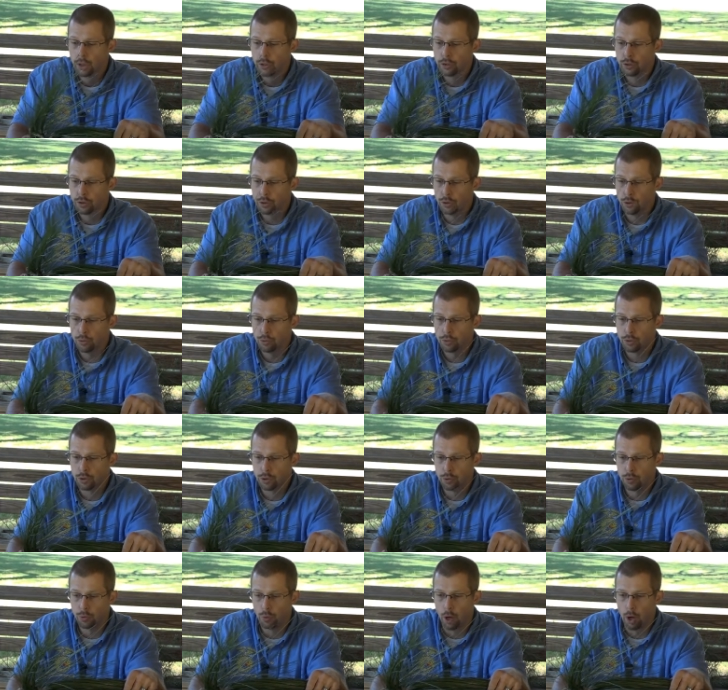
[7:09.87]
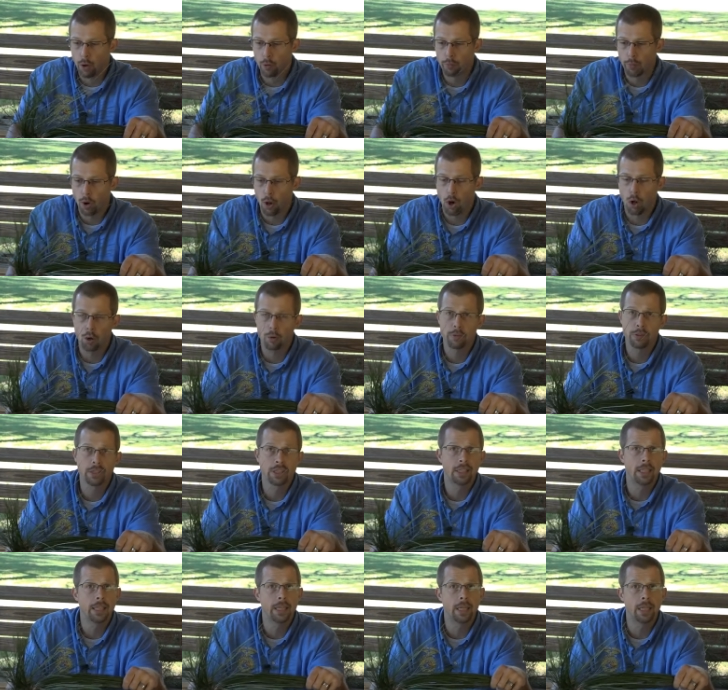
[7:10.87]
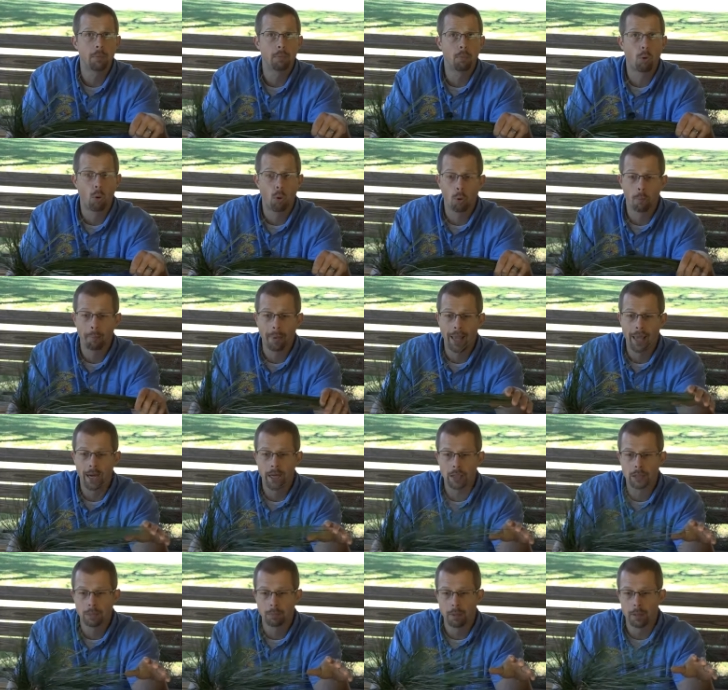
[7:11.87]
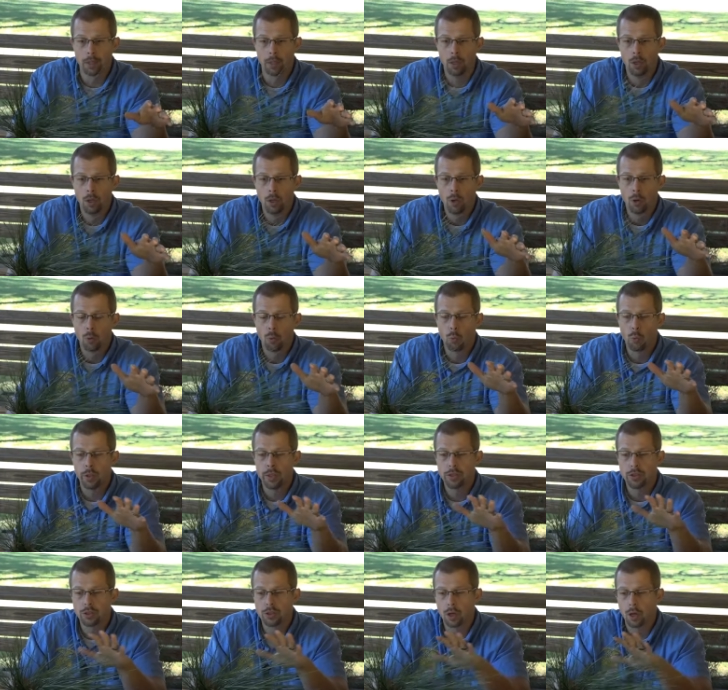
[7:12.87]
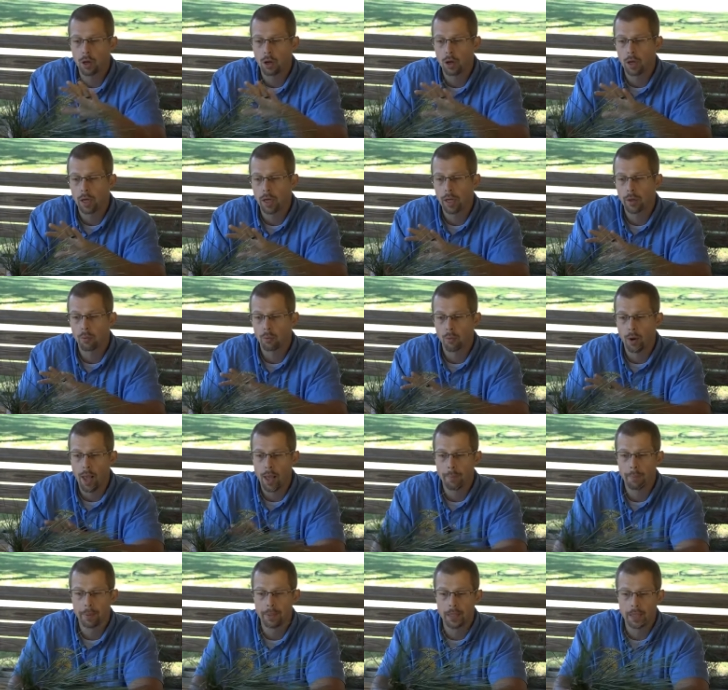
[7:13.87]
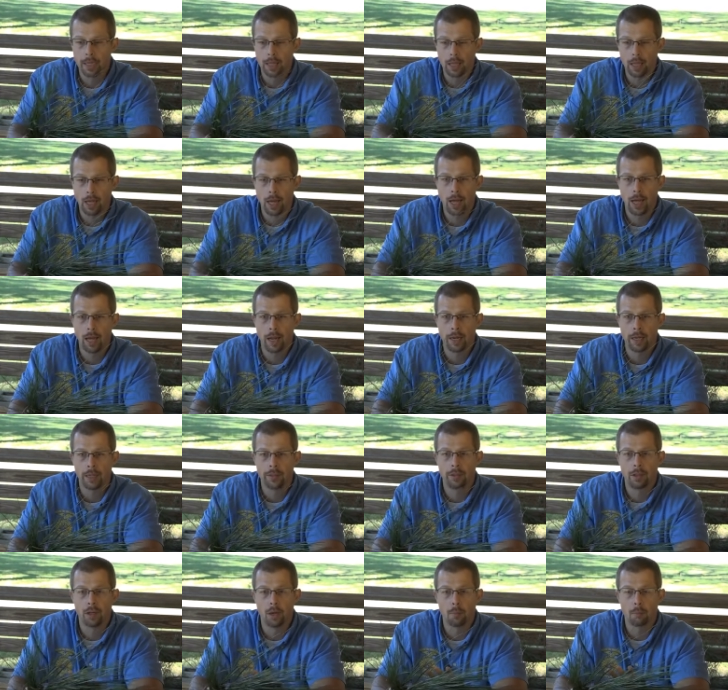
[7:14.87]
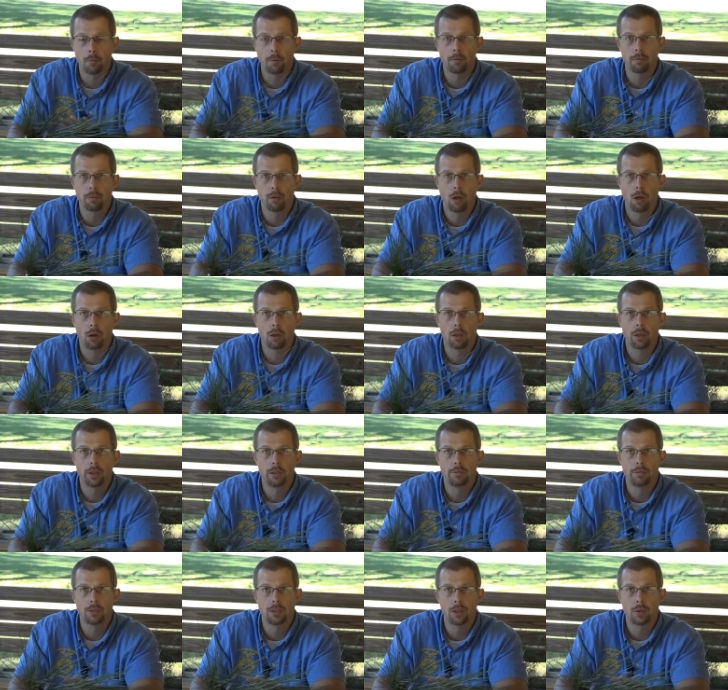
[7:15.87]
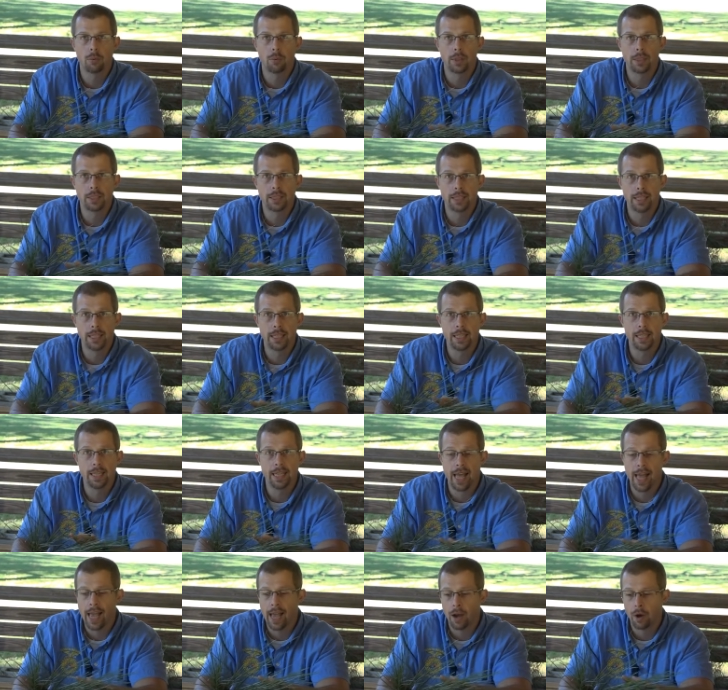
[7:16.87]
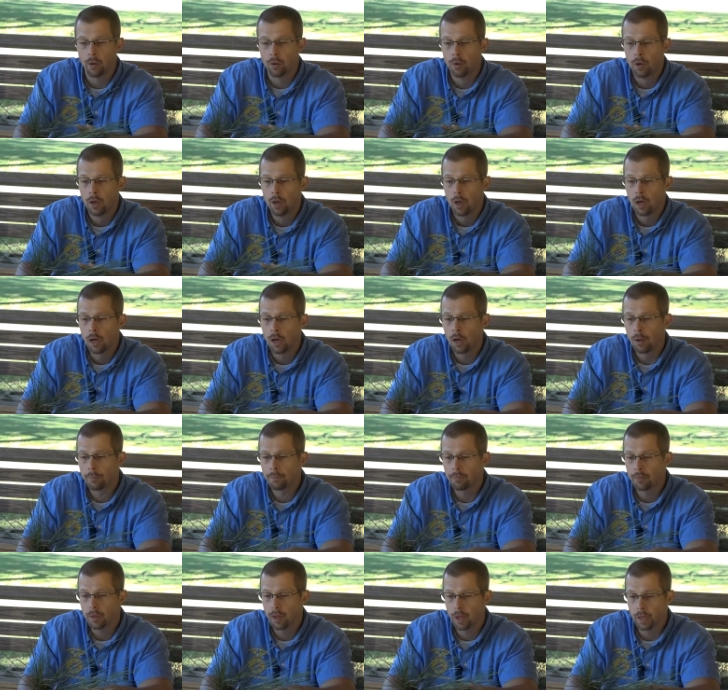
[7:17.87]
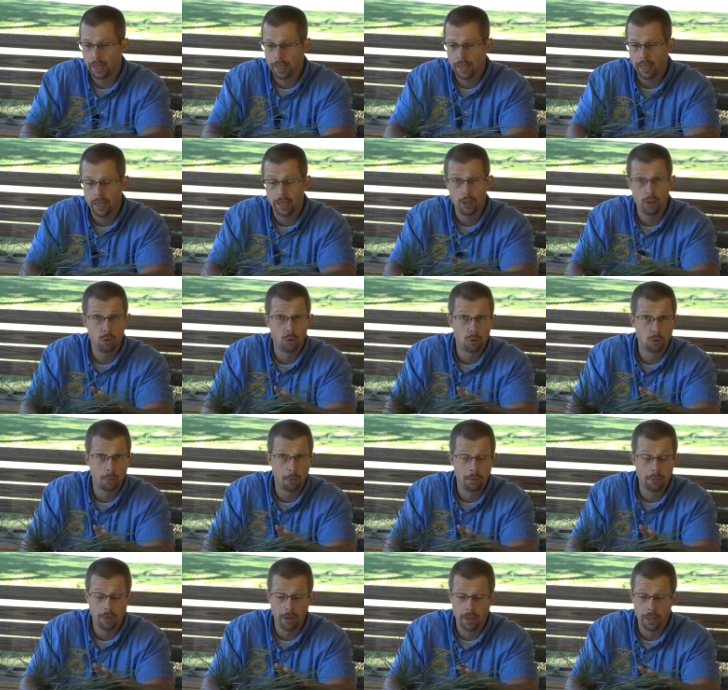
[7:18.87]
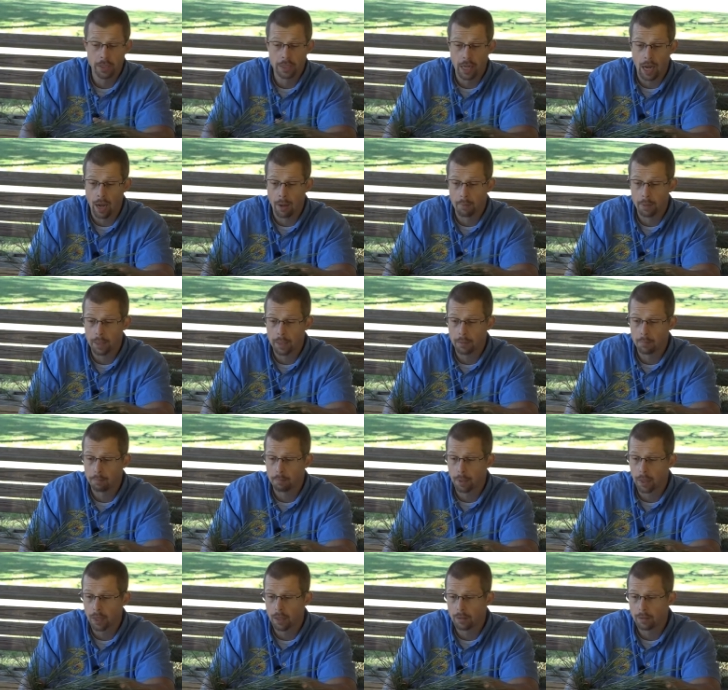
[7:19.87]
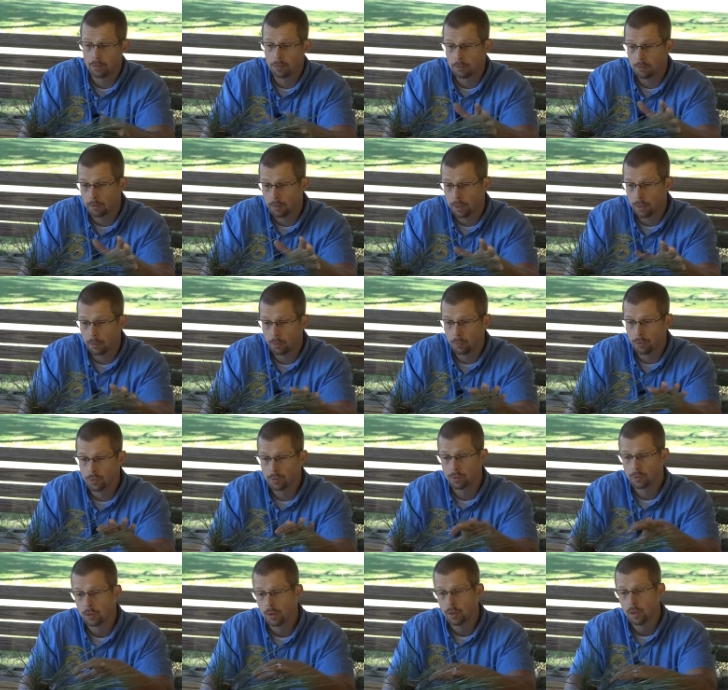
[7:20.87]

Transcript: due to overharvesting and poor management, we saw a rapid decline in the number of longleaves that we see now. Um, again, it used to be very dominant, but it was,